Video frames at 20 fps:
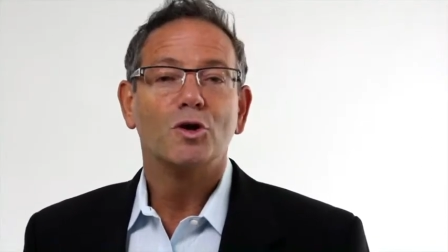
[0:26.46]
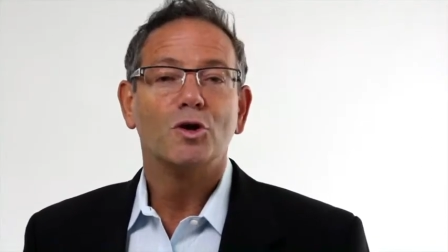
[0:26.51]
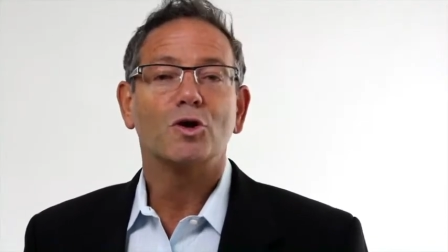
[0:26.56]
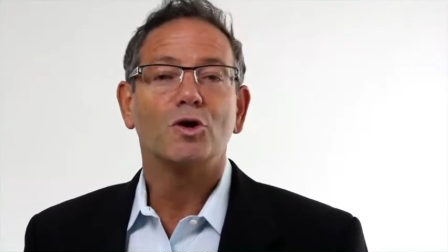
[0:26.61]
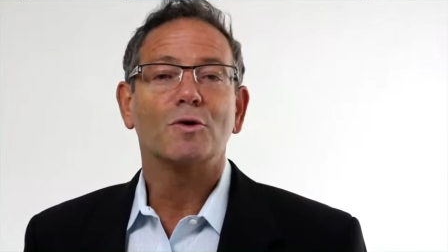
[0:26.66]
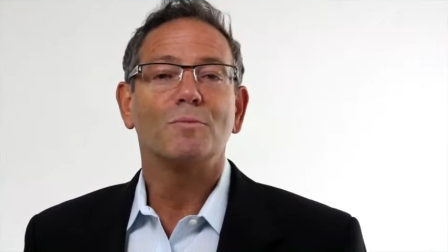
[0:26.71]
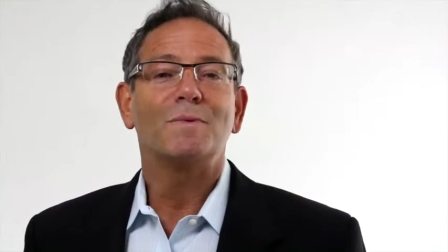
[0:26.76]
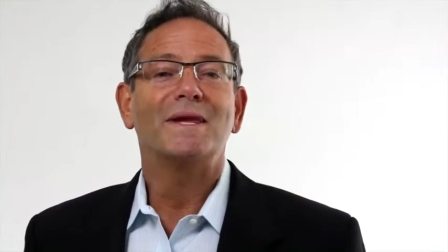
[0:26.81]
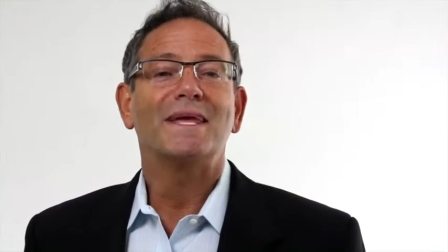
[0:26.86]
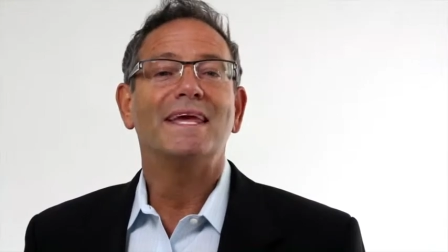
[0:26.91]

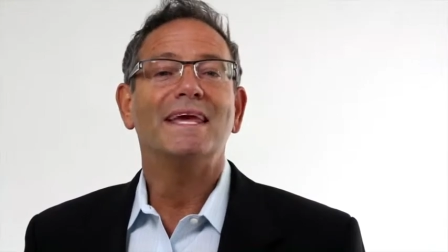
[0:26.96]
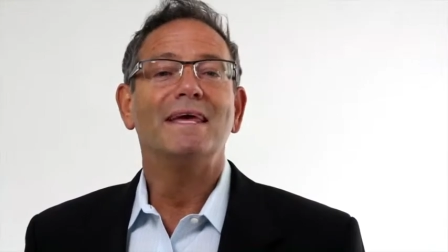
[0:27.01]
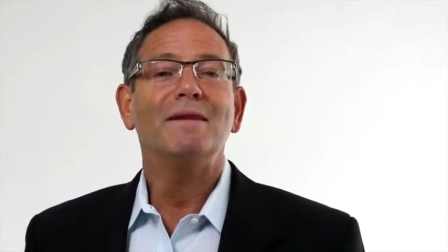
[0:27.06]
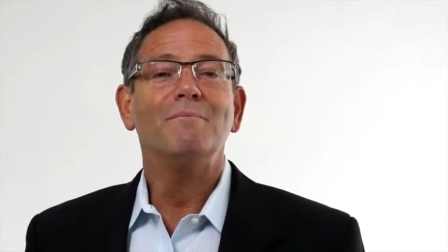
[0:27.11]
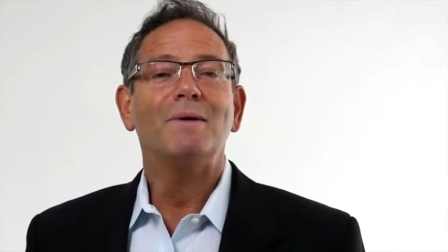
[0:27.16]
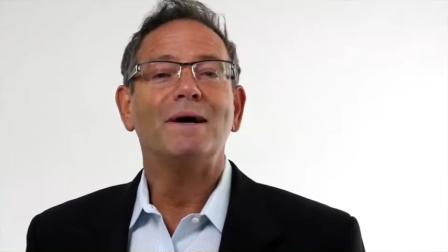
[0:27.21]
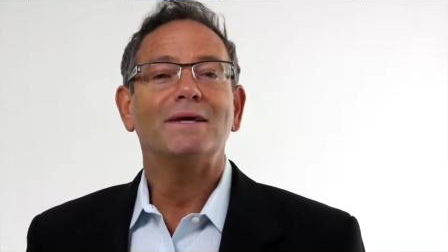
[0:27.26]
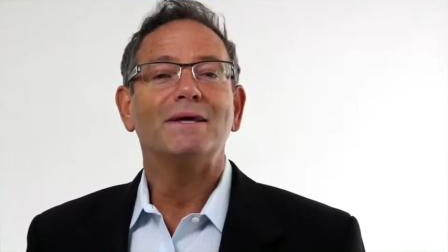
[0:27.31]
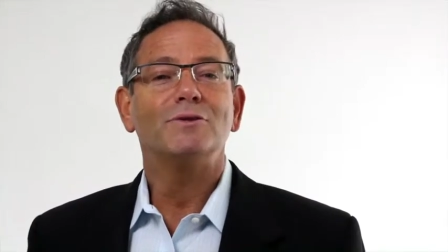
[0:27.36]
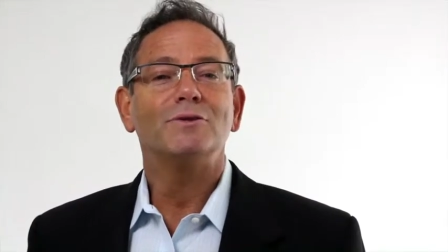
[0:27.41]
You can
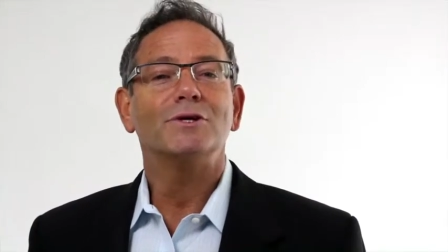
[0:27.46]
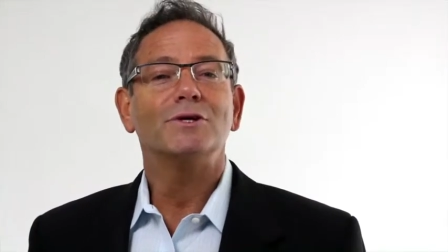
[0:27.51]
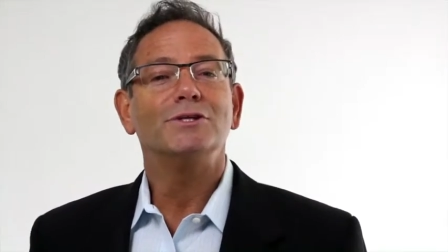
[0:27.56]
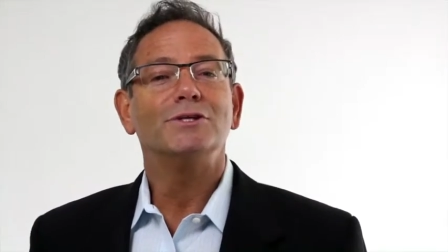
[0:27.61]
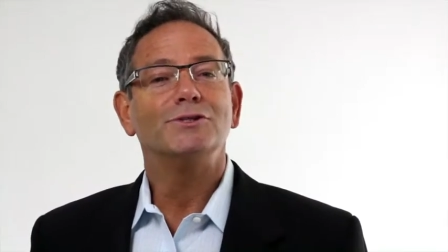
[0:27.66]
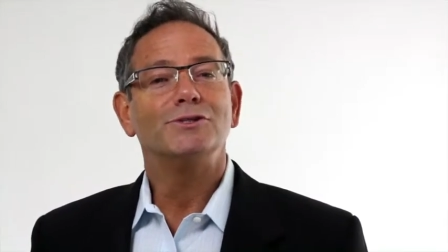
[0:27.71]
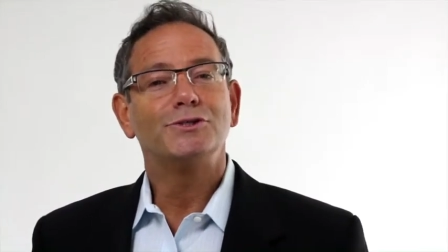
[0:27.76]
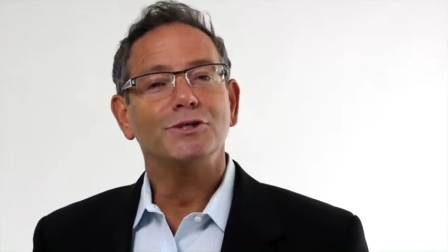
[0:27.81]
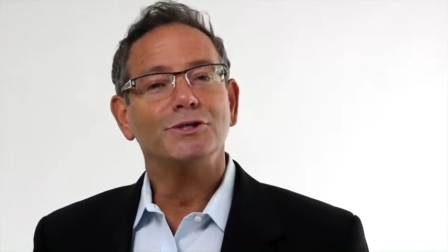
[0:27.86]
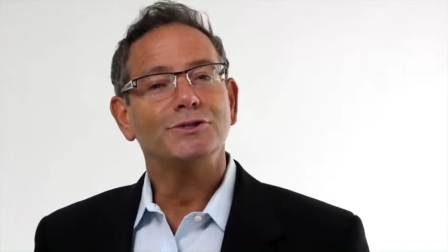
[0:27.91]
begin by
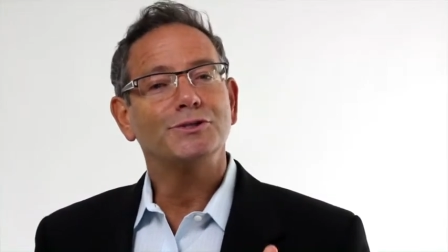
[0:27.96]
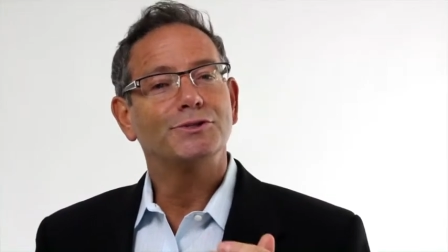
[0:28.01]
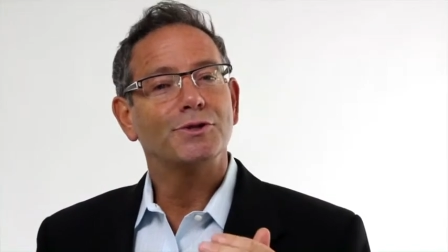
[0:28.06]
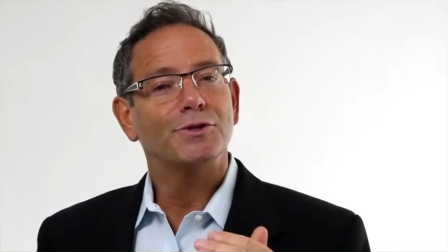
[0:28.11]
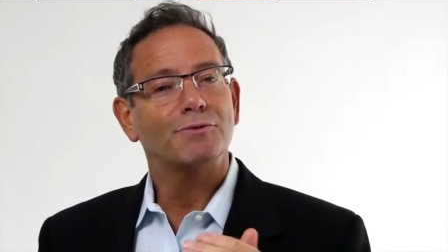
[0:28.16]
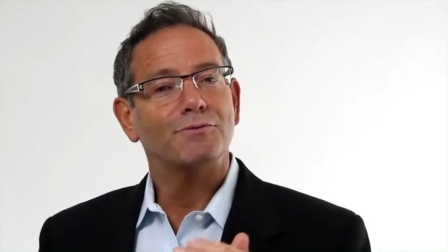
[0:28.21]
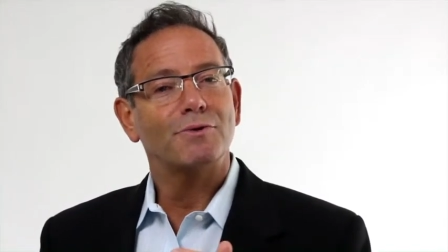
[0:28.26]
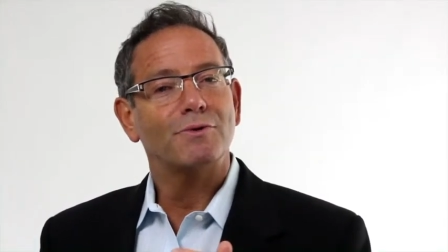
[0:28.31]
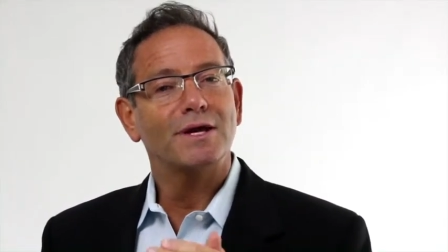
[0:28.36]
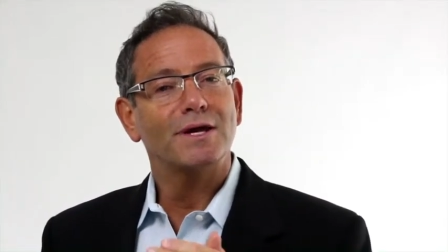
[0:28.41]
looking just
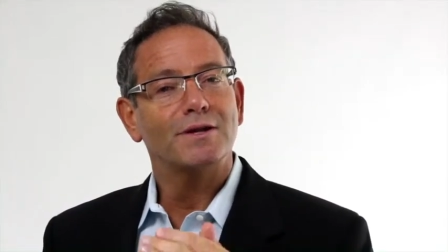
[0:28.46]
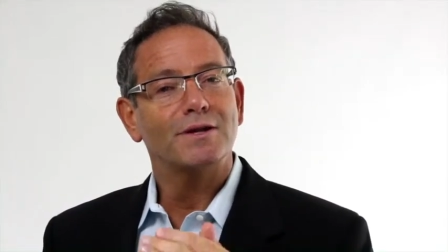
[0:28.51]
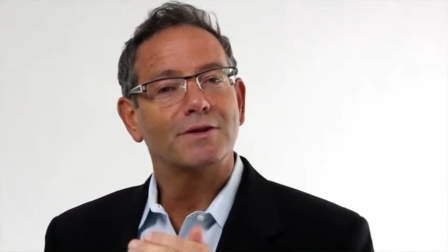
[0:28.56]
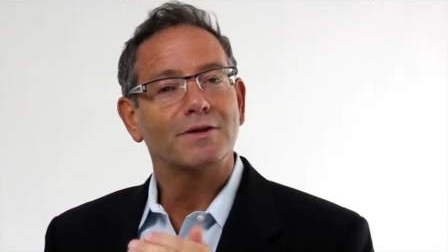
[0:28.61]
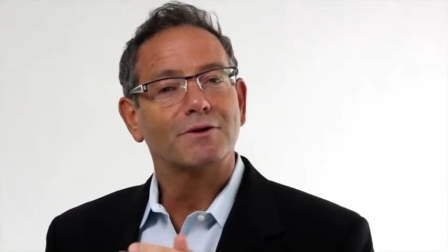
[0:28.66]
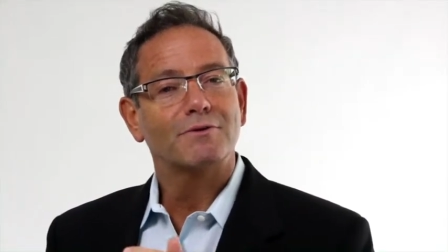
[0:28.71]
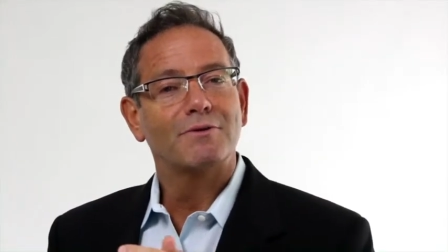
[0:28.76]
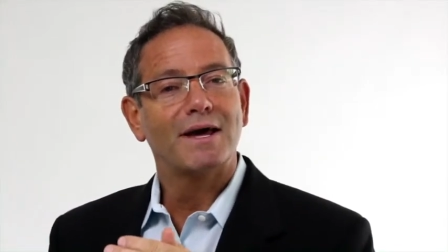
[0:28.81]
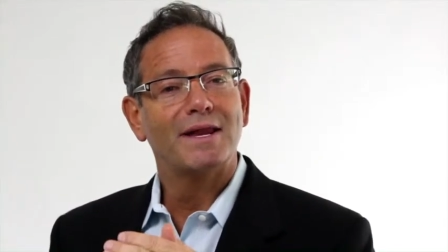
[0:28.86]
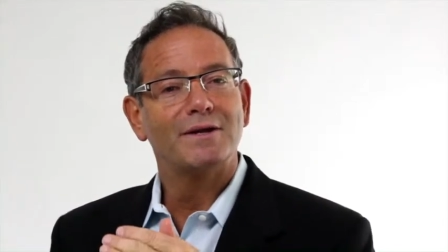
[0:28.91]
to the right of
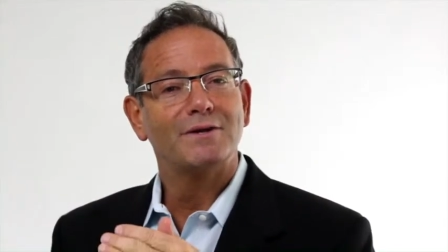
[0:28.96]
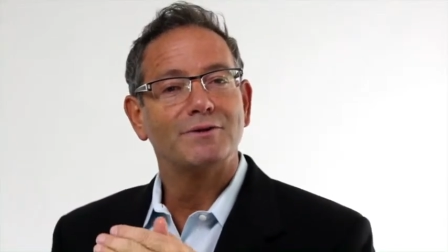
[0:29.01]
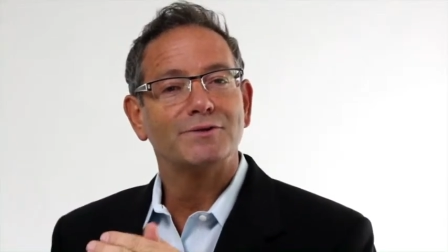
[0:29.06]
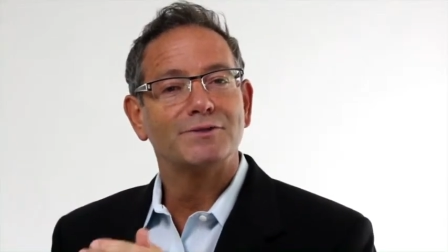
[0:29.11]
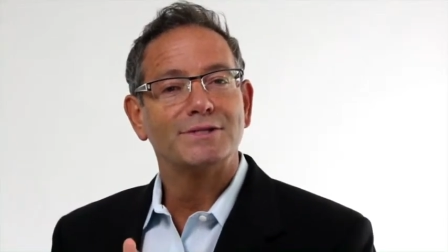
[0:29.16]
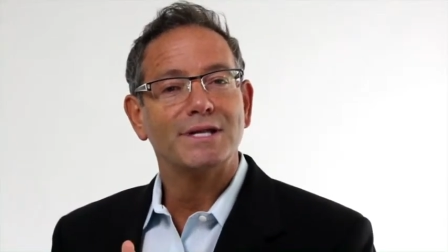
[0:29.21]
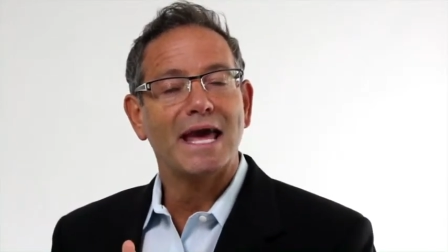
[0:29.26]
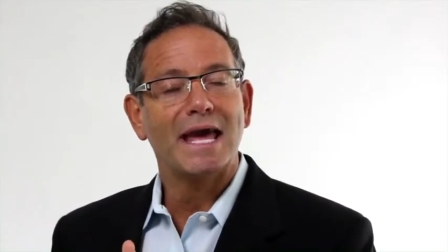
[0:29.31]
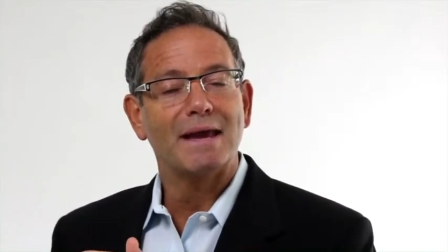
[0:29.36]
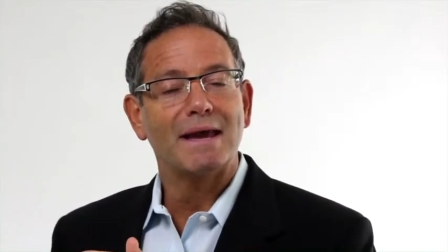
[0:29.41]
the
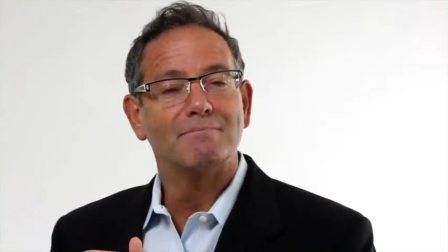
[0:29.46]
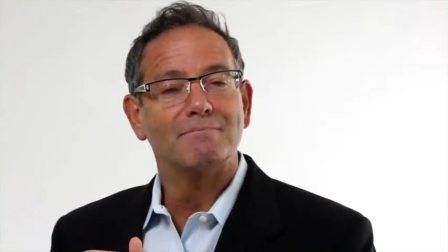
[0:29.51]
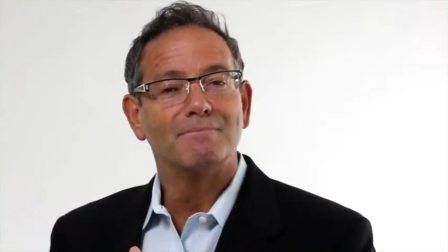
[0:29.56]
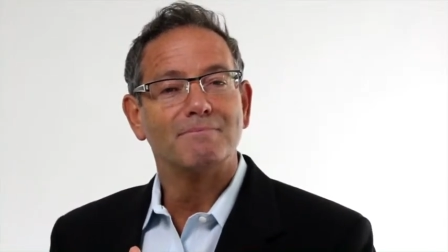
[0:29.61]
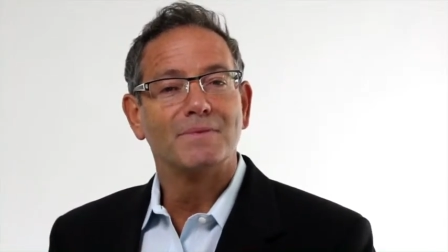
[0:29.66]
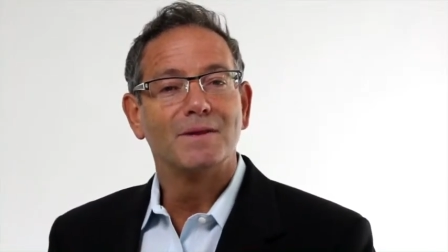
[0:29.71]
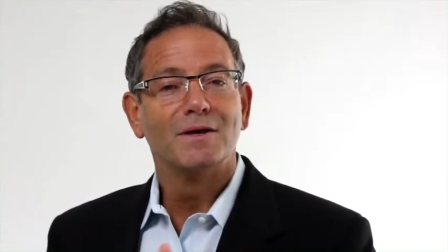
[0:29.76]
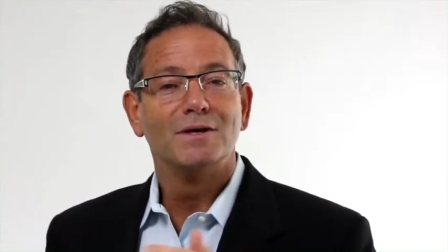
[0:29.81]
creditor's name,